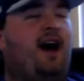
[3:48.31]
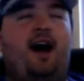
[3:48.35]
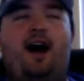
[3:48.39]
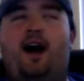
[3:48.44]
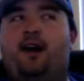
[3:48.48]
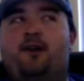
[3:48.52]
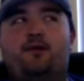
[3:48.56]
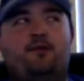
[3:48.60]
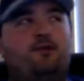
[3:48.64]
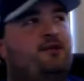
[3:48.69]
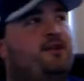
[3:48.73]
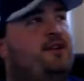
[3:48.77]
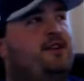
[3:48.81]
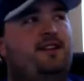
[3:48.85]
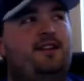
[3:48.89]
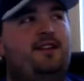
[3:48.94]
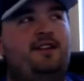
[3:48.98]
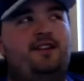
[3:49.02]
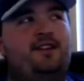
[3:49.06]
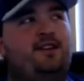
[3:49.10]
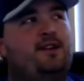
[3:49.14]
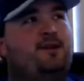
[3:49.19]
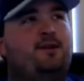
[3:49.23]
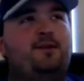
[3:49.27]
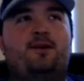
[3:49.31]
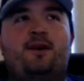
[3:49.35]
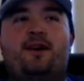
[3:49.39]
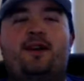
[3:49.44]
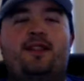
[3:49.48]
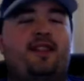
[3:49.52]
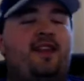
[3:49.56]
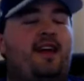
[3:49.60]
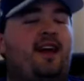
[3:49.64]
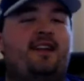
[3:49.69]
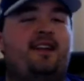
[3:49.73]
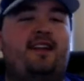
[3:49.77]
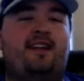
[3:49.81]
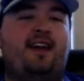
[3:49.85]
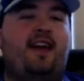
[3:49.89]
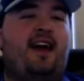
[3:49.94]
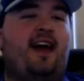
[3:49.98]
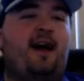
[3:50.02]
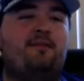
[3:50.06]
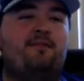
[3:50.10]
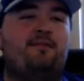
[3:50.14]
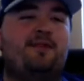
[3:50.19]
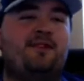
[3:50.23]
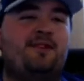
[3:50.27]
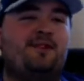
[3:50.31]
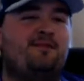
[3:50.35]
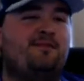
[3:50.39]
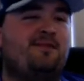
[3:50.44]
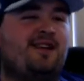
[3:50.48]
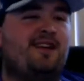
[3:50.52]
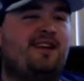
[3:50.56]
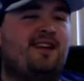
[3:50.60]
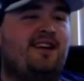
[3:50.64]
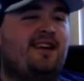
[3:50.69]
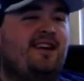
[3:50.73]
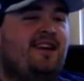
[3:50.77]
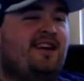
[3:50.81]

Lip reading: I really don't want that to happen to me.